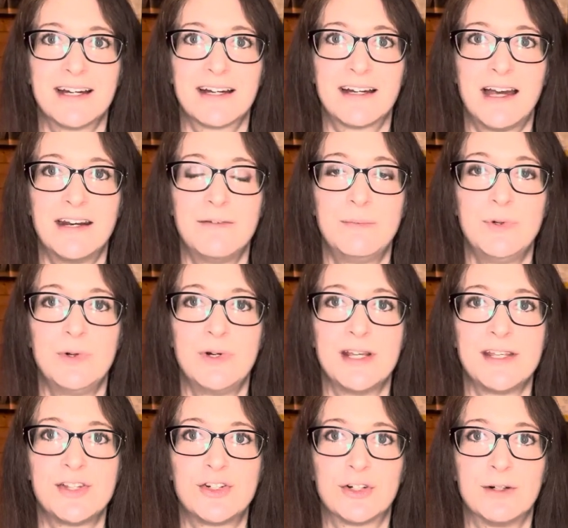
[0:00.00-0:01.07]
kind of
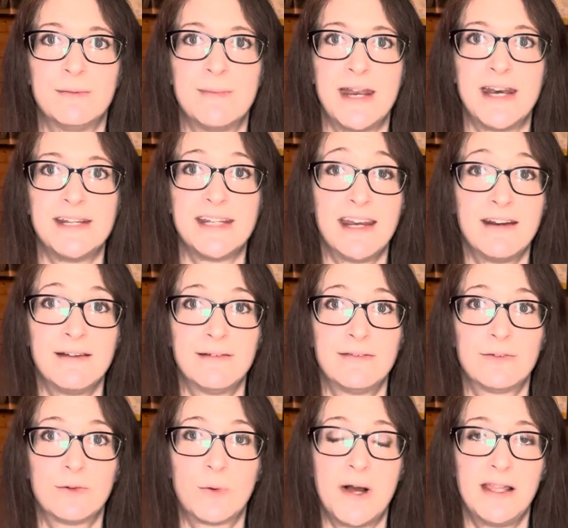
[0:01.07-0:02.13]
Buddhist or
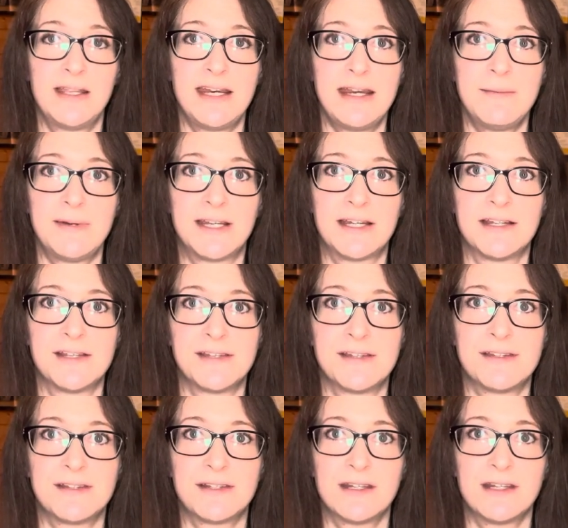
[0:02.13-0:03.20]
meditative quality,
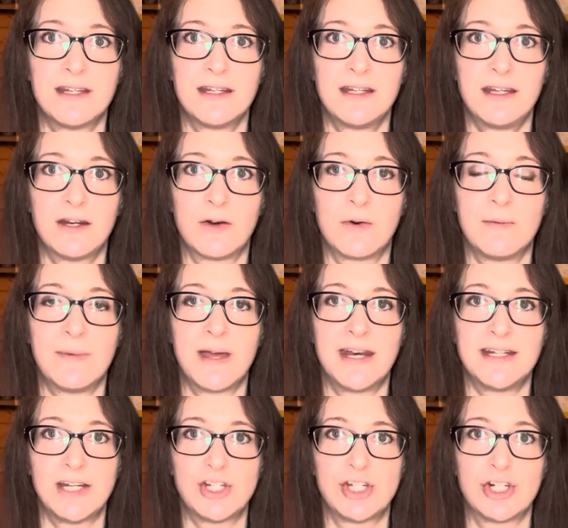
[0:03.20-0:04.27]
because, you know, in
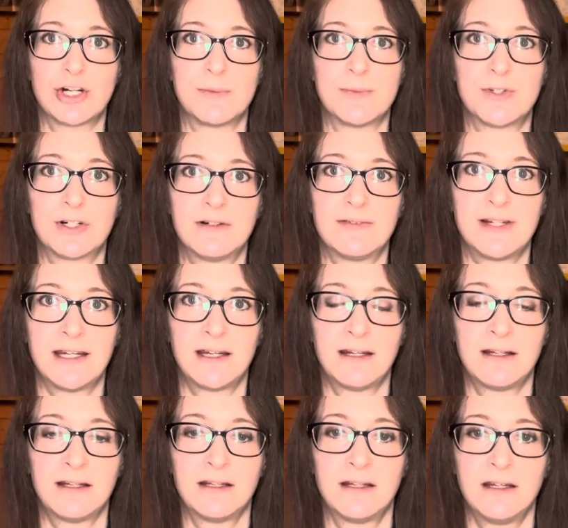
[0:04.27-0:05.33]
meditation, you're
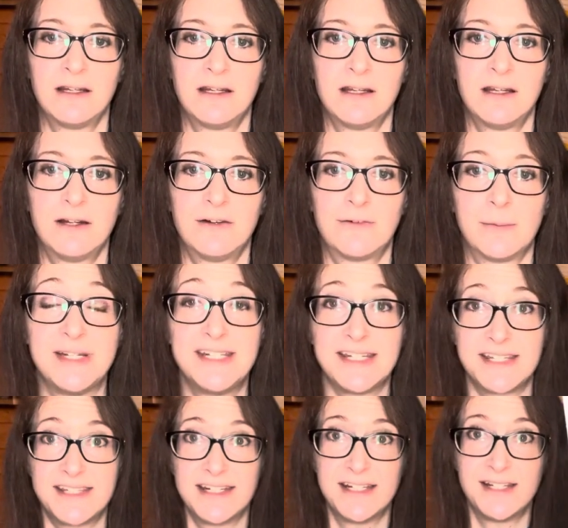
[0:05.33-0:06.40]
observing from a
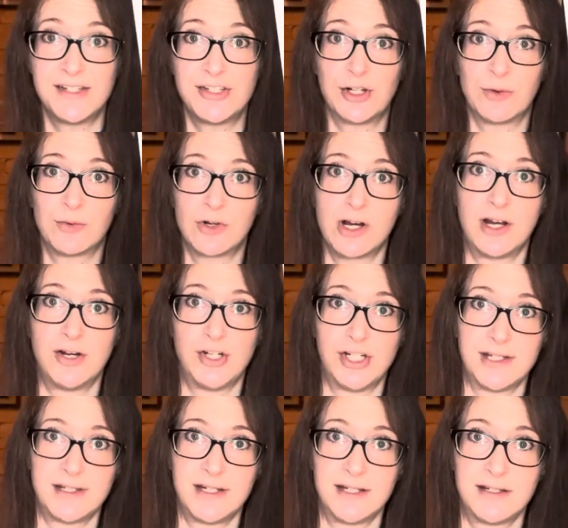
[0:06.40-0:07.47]
distance your own
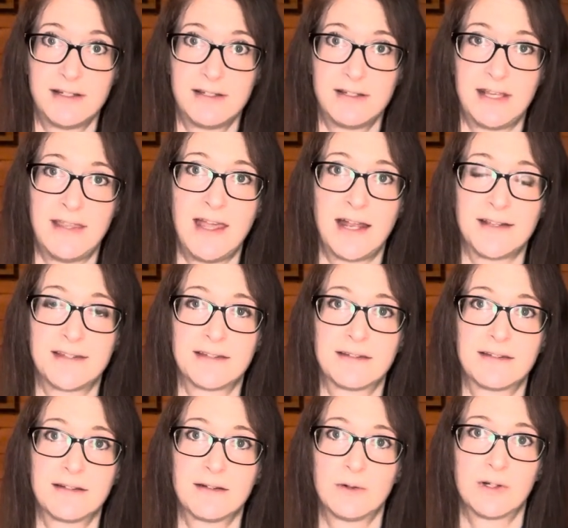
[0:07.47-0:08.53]
consciousness. And that's
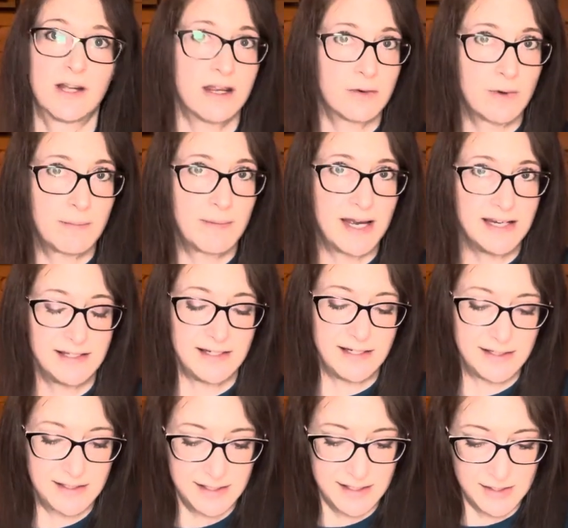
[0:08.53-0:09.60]
kind of what
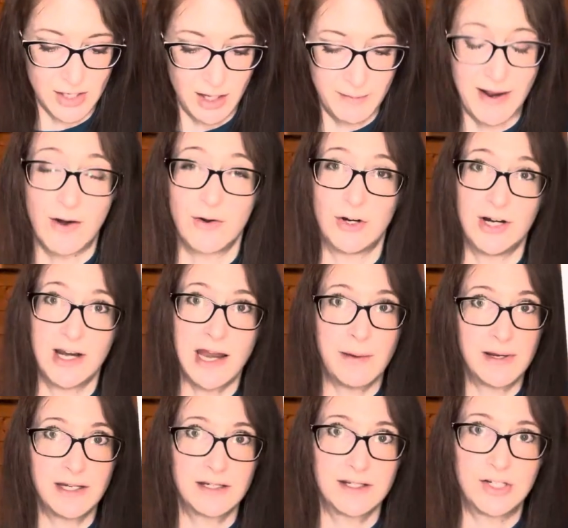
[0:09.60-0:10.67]
Pisces is all about or
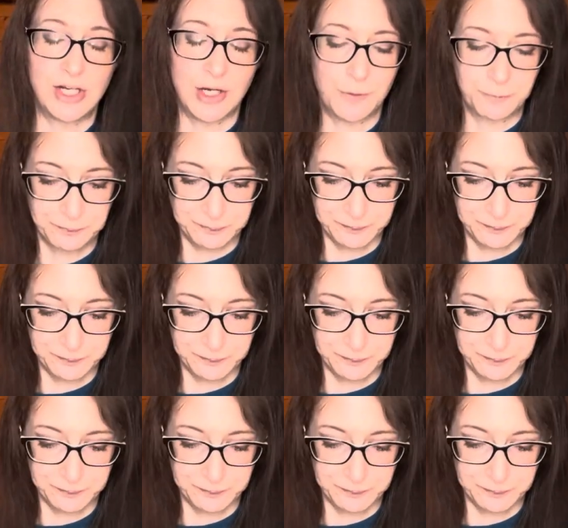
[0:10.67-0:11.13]
aiming to do.